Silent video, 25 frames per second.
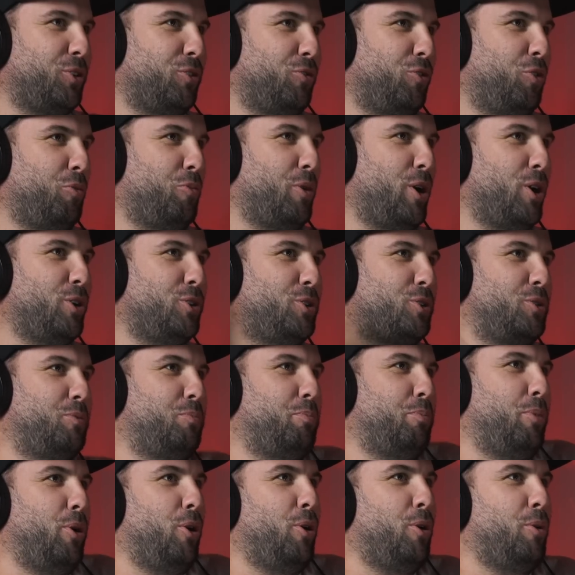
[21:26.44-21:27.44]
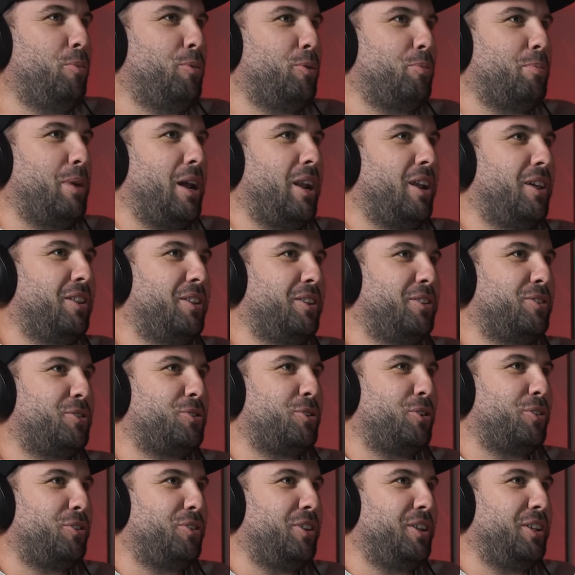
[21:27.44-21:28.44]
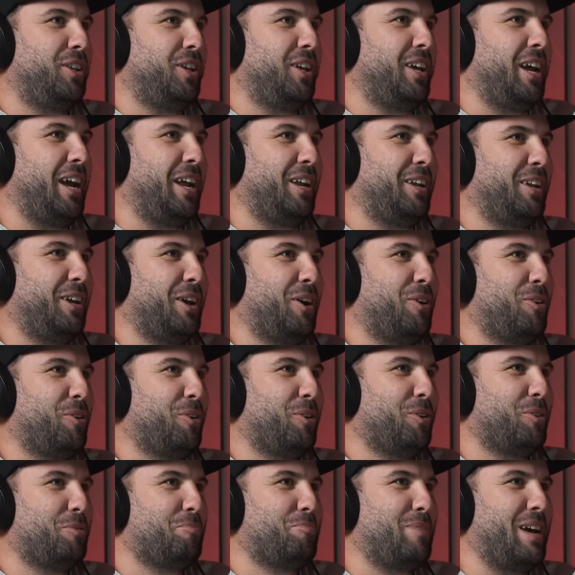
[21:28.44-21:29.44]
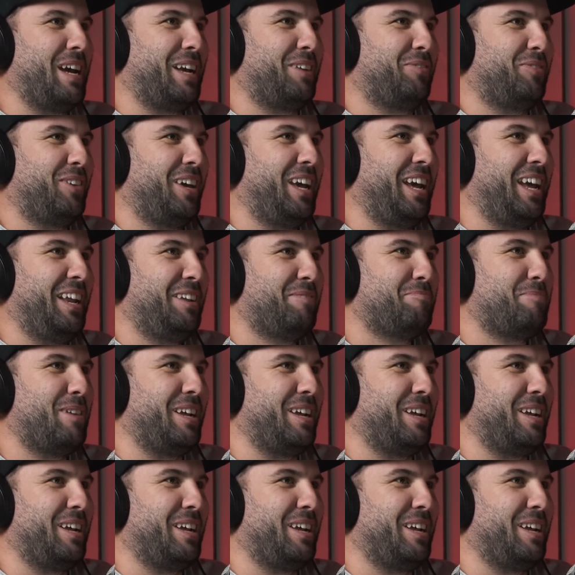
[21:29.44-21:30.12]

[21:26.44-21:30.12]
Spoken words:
of almost permed mullet sort of thing you had going on at the back of your head.